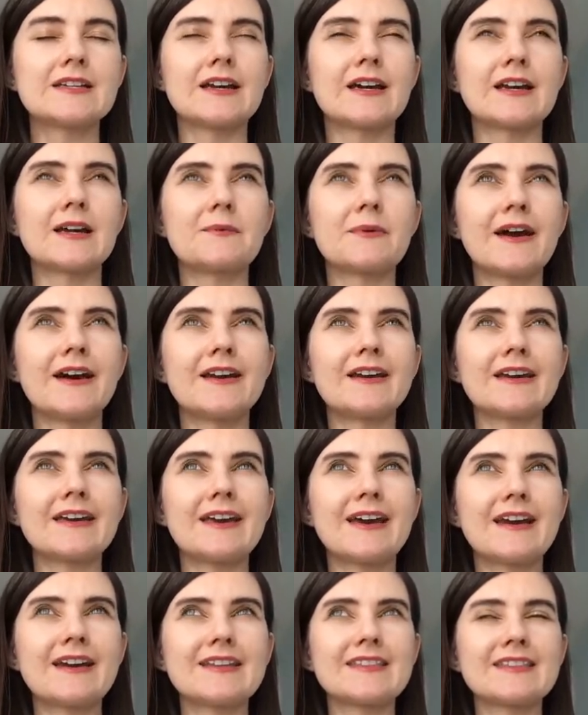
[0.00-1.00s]
And I'm kind of
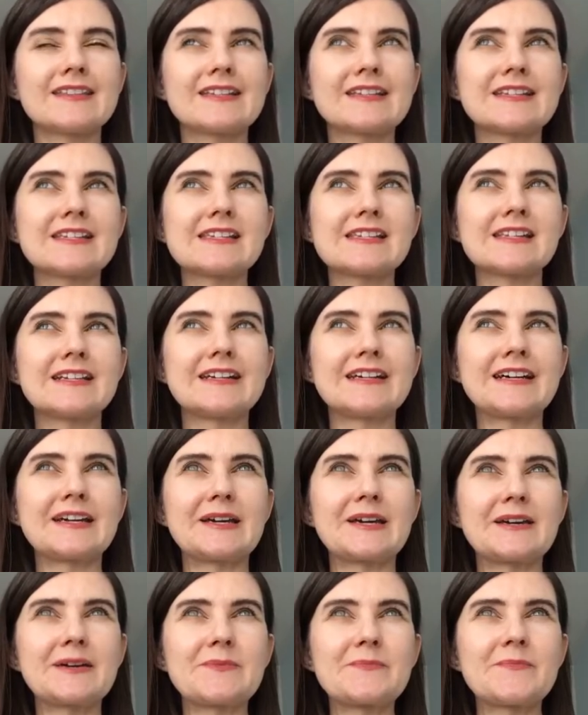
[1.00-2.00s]
getting this
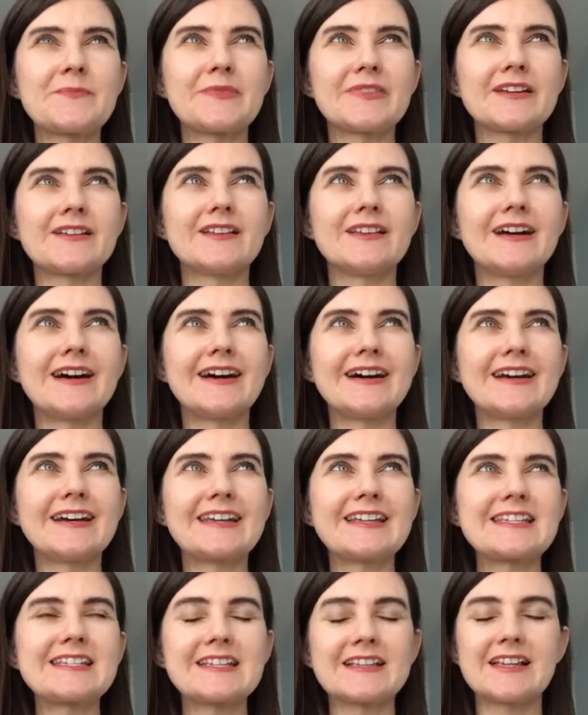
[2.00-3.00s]
like light,